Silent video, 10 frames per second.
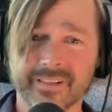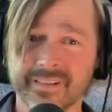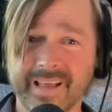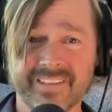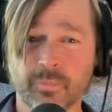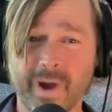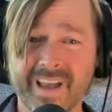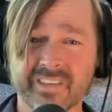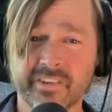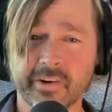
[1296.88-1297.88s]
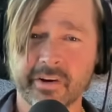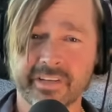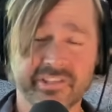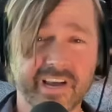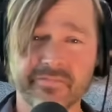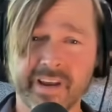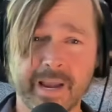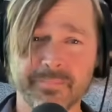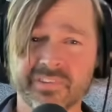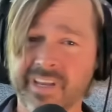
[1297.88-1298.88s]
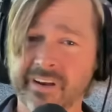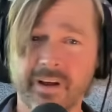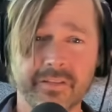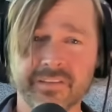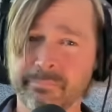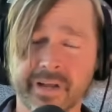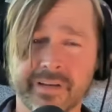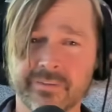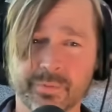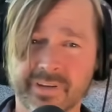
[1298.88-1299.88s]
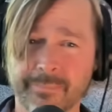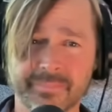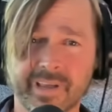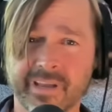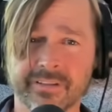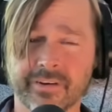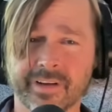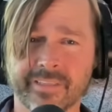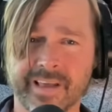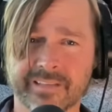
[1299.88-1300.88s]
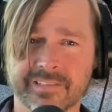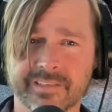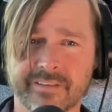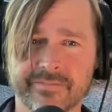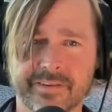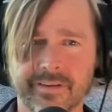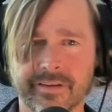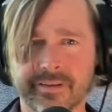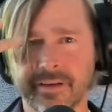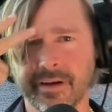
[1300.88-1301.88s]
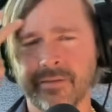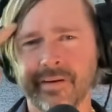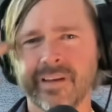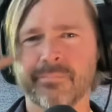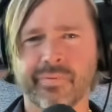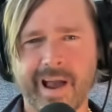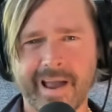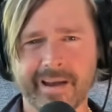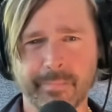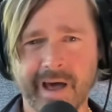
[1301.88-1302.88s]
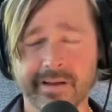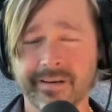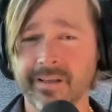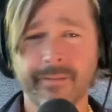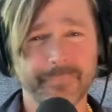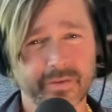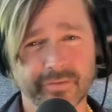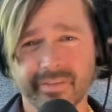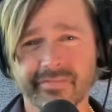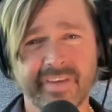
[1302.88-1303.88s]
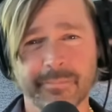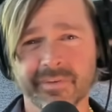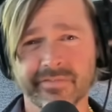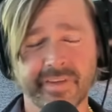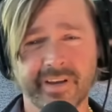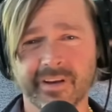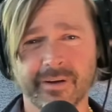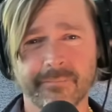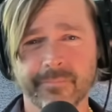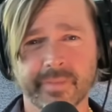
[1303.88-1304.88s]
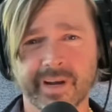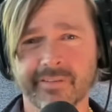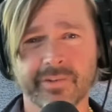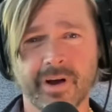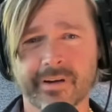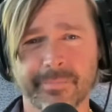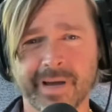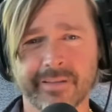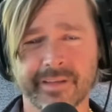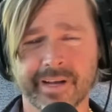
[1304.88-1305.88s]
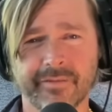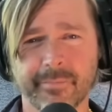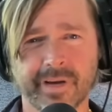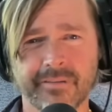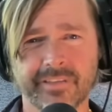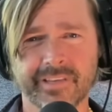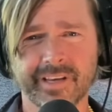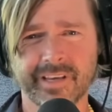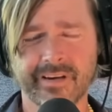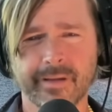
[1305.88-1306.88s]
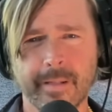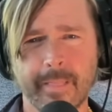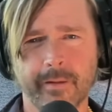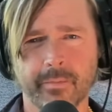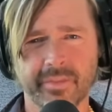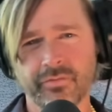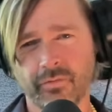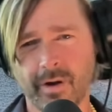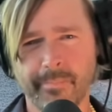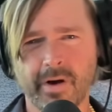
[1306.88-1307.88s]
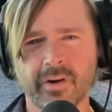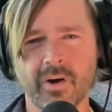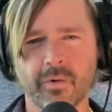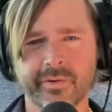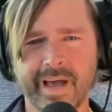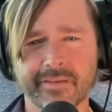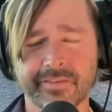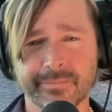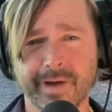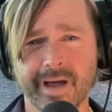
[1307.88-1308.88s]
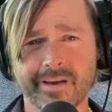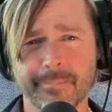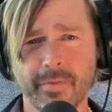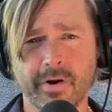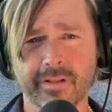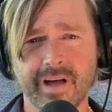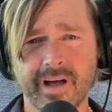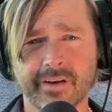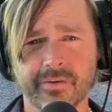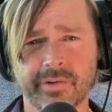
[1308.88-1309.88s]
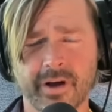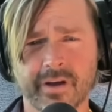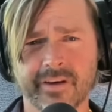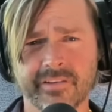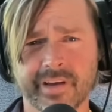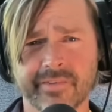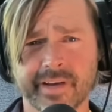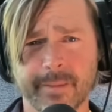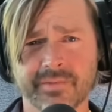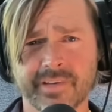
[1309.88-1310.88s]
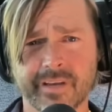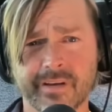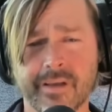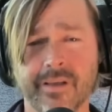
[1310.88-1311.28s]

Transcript: Les Wexner and Jeffrey Epstein and all his buddies would come take a look at that stuff, and he'd brag about it. There's the famous video that I've talked about that everybody's seen with Trump all coked out of his mind at Mar-a-Lago talking to Jeffrey Epstein.